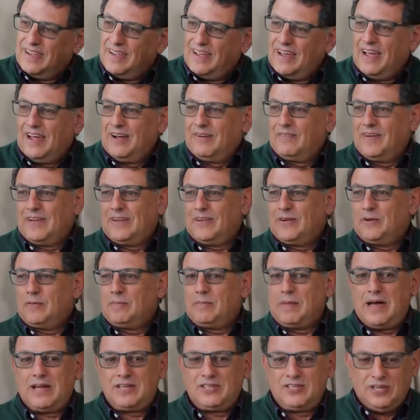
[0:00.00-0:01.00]
And when you
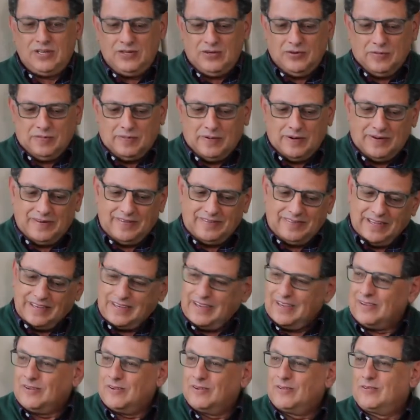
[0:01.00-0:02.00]
match it, your body's
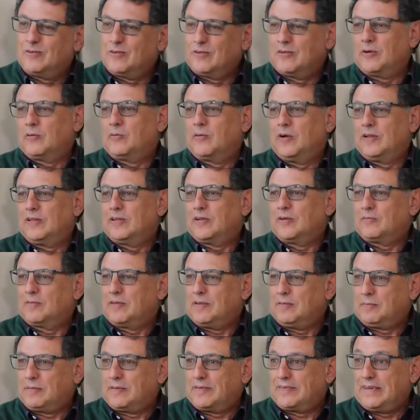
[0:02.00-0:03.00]
taking you to the world of
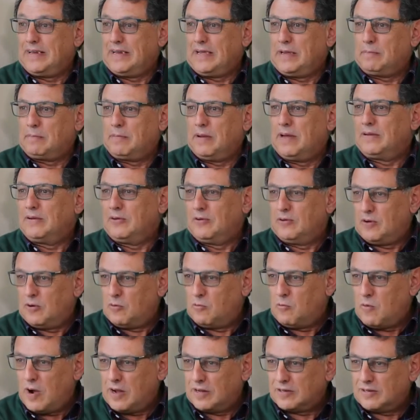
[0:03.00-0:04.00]
deep sleep. And you know
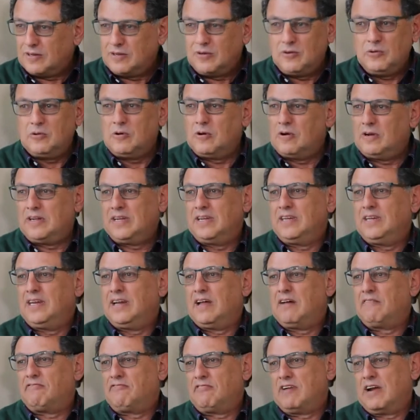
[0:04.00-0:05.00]
what? You only need
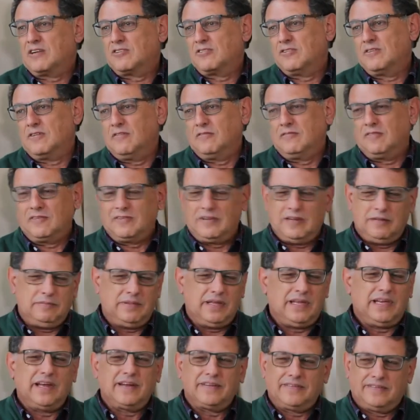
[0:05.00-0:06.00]
a fraction of the sleep that
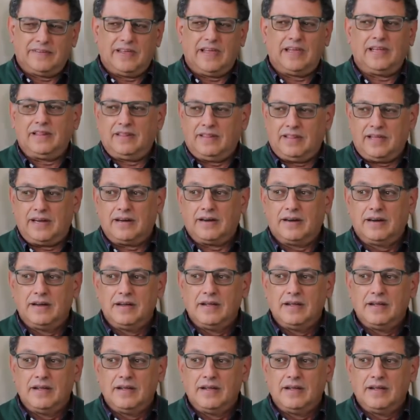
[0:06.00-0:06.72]
you're saying there.